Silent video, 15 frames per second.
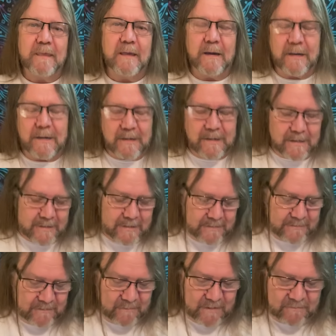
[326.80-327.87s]
Uh,
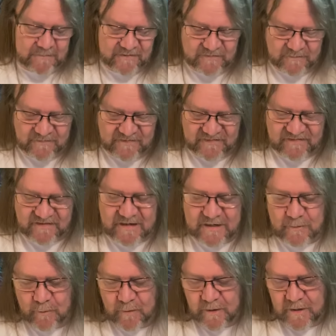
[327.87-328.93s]
there may be some
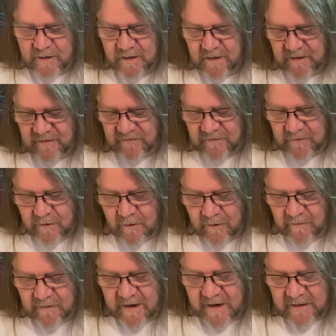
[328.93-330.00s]
secrets and
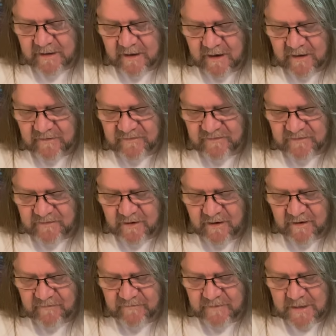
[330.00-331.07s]
all that kind of
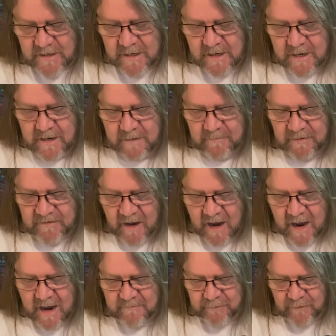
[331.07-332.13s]
stuff. But the
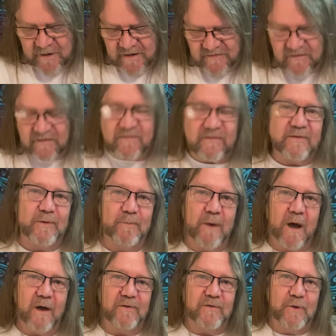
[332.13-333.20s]
High Priestess is
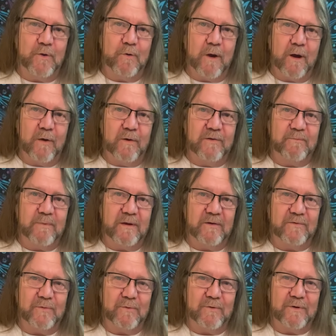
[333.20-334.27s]
about you, Aries, being
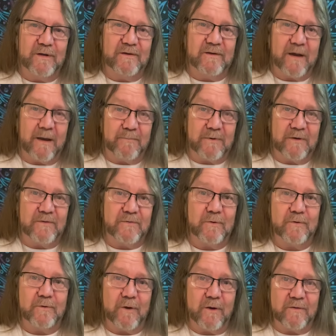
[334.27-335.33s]
tuned in, tapped in,
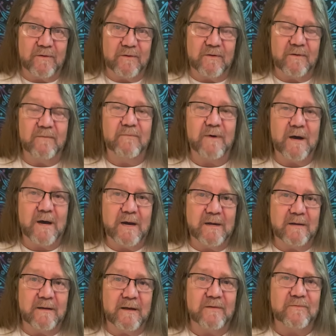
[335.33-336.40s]
turned on to the
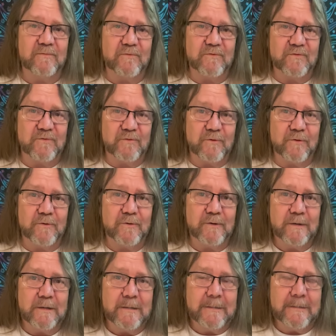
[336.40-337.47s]
divine, that's for sure.
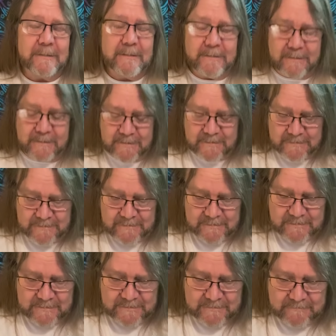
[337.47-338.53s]
And
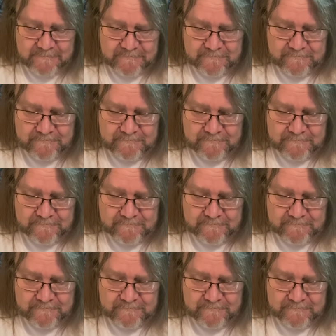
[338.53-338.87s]
um,